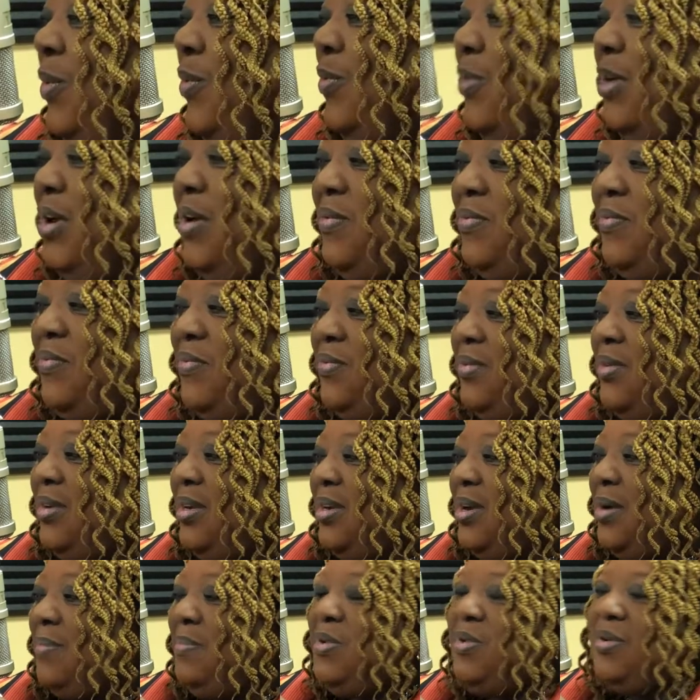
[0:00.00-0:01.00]
we've
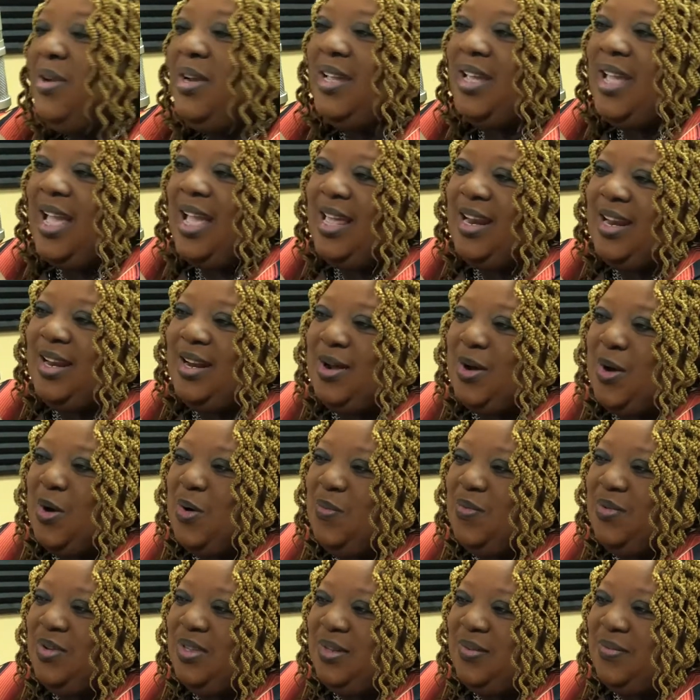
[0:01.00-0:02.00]
communicated
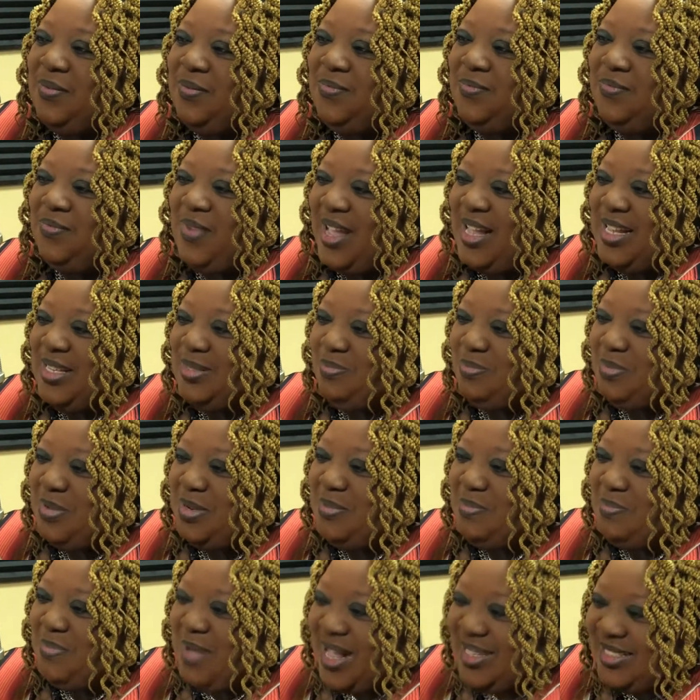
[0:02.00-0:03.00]
over the
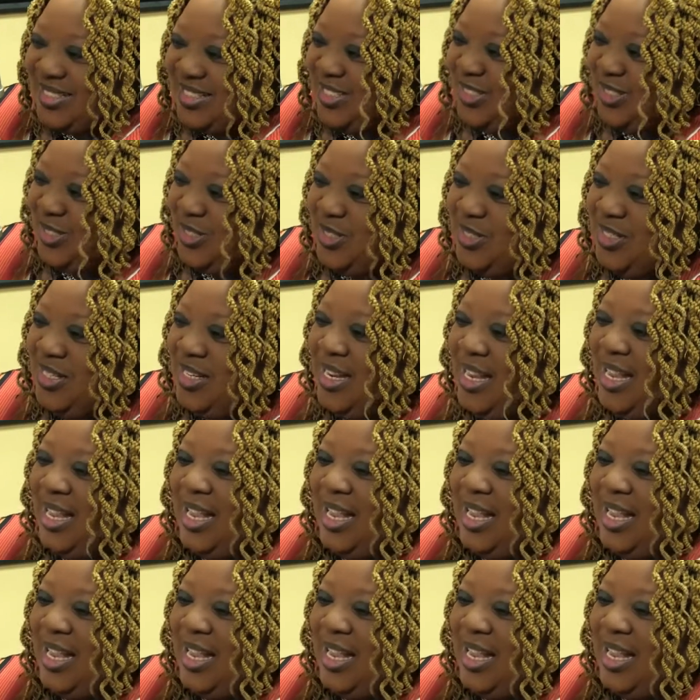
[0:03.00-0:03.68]
Facebook Messenger,